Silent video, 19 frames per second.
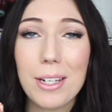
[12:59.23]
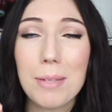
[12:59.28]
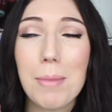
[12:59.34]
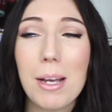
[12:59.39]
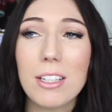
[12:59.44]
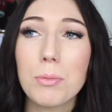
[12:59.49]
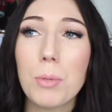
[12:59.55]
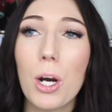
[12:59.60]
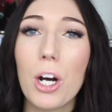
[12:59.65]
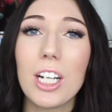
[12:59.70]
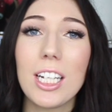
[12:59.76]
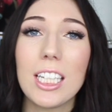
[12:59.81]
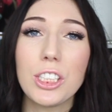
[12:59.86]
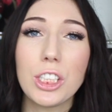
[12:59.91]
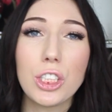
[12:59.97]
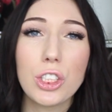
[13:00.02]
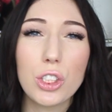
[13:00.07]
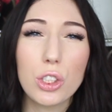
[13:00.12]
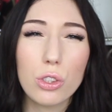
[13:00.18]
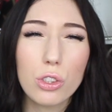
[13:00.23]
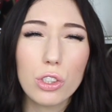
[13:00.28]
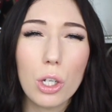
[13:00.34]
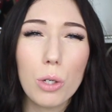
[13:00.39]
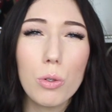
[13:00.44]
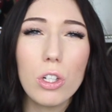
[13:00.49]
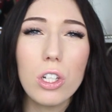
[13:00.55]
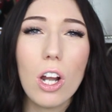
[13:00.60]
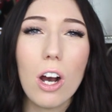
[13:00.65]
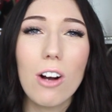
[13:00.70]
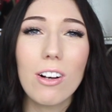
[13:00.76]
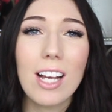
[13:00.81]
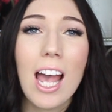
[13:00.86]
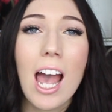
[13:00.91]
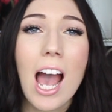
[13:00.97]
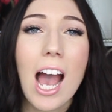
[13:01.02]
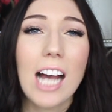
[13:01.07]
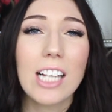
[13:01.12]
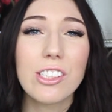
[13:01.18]
It makes my eyelashes look so long
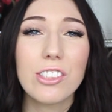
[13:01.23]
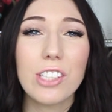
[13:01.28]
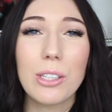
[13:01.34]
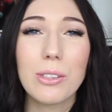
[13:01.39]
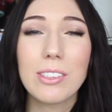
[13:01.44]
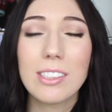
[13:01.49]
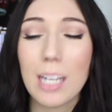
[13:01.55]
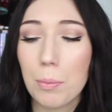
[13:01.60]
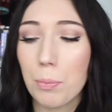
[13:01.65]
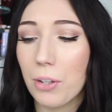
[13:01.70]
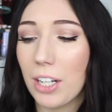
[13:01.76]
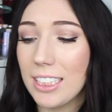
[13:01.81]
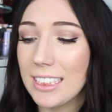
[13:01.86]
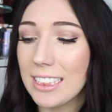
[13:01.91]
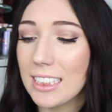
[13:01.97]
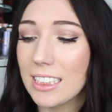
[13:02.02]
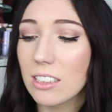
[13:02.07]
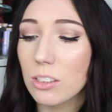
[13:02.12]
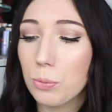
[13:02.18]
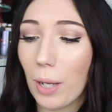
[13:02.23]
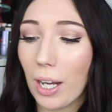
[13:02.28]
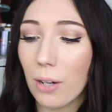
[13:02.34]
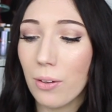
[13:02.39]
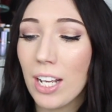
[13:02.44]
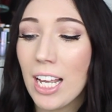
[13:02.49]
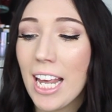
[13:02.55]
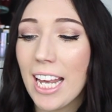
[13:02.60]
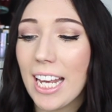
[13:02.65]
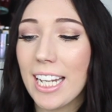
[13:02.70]
and so separated as well.